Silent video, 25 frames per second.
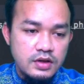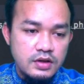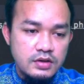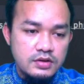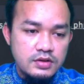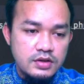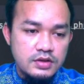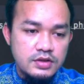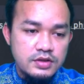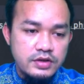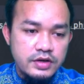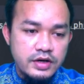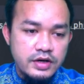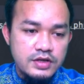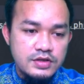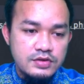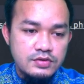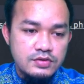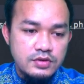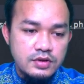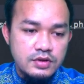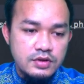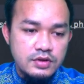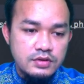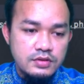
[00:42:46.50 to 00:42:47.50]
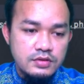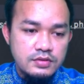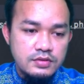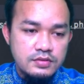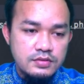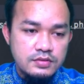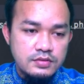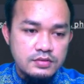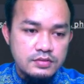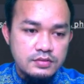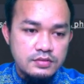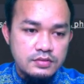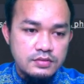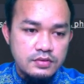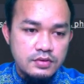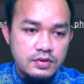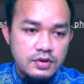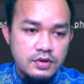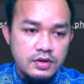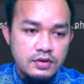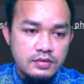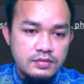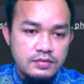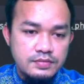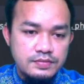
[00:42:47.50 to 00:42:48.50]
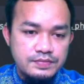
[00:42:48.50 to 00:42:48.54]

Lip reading: let's try to run. Okay,